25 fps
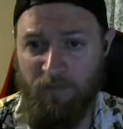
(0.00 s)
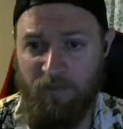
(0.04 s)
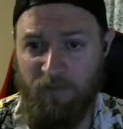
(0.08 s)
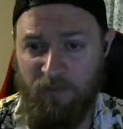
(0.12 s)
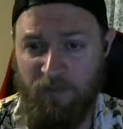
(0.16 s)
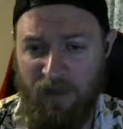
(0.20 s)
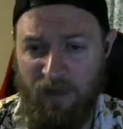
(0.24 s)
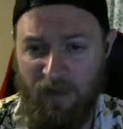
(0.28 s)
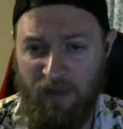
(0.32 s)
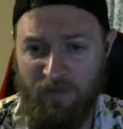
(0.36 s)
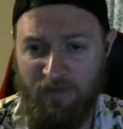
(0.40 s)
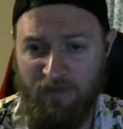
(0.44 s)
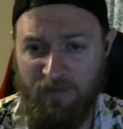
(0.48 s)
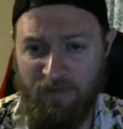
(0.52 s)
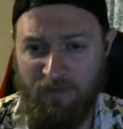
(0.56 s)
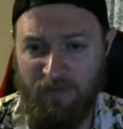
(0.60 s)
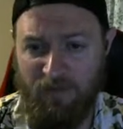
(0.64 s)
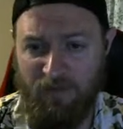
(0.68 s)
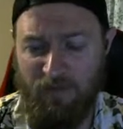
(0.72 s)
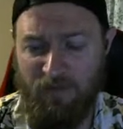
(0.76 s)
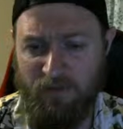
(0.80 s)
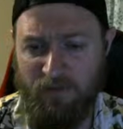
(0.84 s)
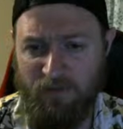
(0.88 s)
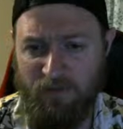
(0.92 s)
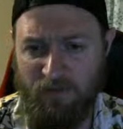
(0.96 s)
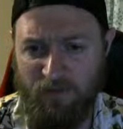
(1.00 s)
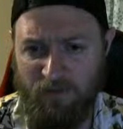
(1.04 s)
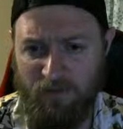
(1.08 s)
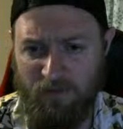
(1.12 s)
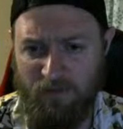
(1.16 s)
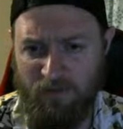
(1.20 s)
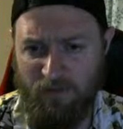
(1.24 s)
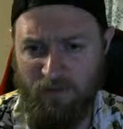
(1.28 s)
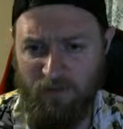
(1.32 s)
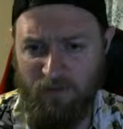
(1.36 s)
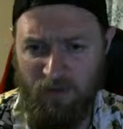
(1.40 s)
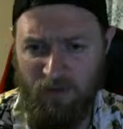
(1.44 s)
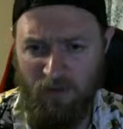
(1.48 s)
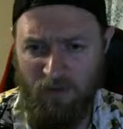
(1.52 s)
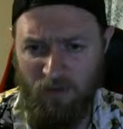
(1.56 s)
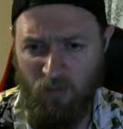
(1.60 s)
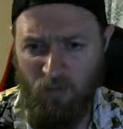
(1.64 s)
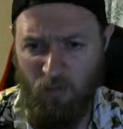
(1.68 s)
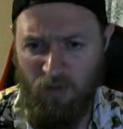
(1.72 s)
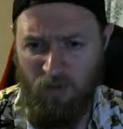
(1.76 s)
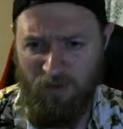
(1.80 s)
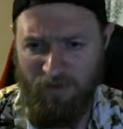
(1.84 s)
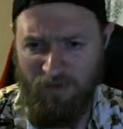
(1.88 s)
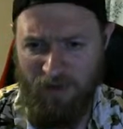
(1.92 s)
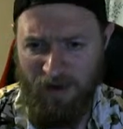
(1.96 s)
Yes.
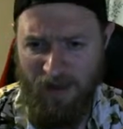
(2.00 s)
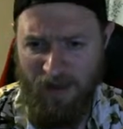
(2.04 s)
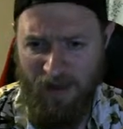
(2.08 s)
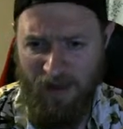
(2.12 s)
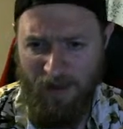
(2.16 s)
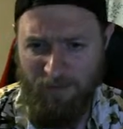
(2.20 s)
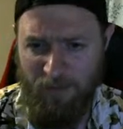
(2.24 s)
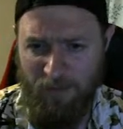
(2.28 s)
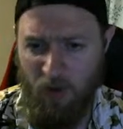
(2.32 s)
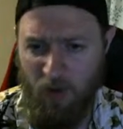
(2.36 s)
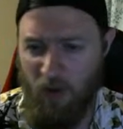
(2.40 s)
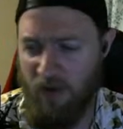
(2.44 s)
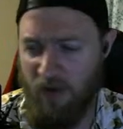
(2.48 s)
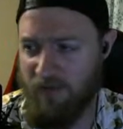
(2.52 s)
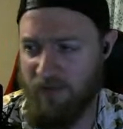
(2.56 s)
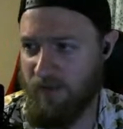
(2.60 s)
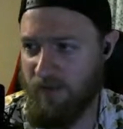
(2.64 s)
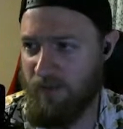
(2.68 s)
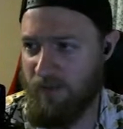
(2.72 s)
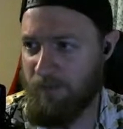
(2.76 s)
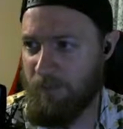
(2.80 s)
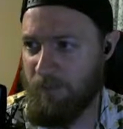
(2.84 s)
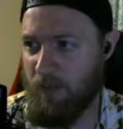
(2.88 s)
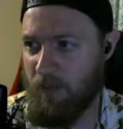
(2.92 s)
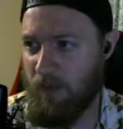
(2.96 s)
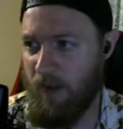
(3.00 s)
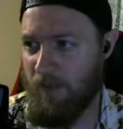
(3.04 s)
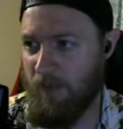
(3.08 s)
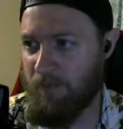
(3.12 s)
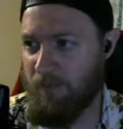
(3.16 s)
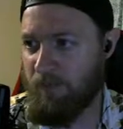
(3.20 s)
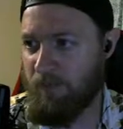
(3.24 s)
Where's that at? Oh, I see it. Okay.